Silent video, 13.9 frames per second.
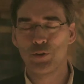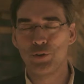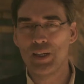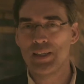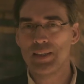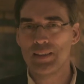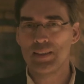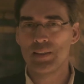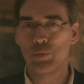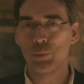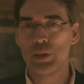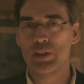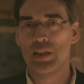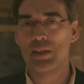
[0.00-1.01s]
Today is
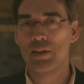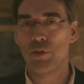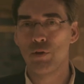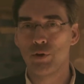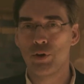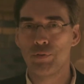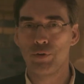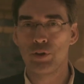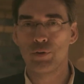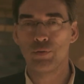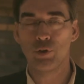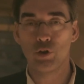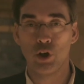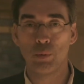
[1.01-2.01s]
Wednesday the 31st
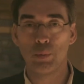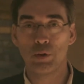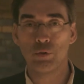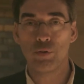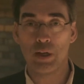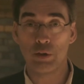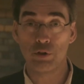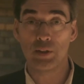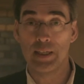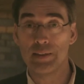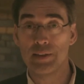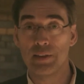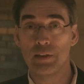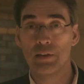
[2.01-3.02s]
of October
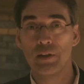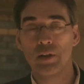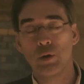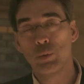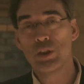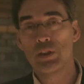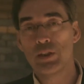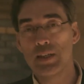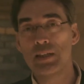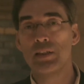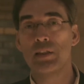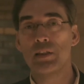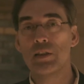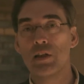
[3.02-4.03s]
2018, which is 10
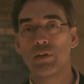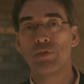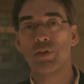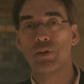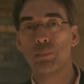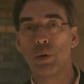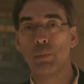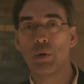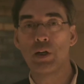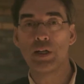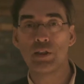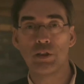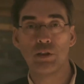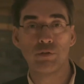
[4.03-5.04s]
years after the
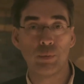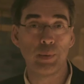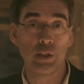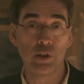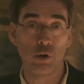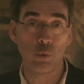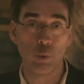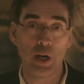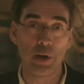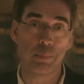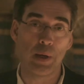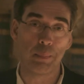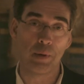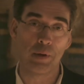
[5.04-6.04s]
publication of the Bitcoin White
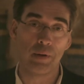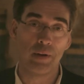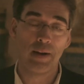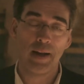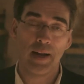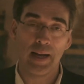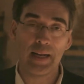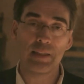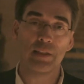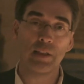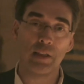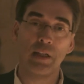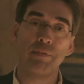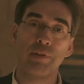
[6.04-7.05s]
Paper. A
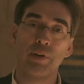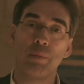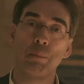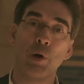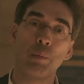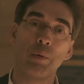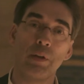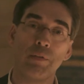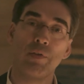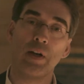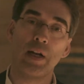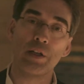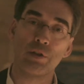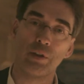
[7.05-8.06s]
significant moment in
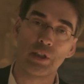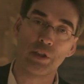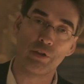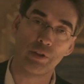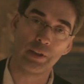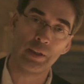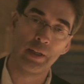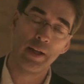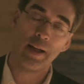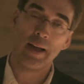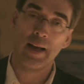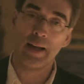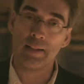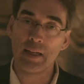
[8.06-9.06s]
financial history,
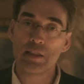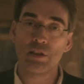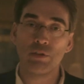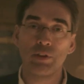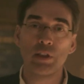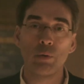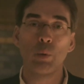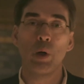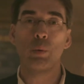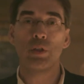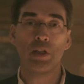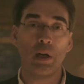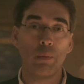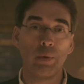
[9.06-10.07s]
and that's the reason why
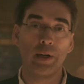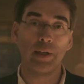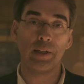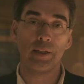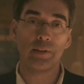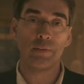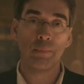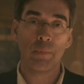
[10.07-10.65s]
we're celebrating it.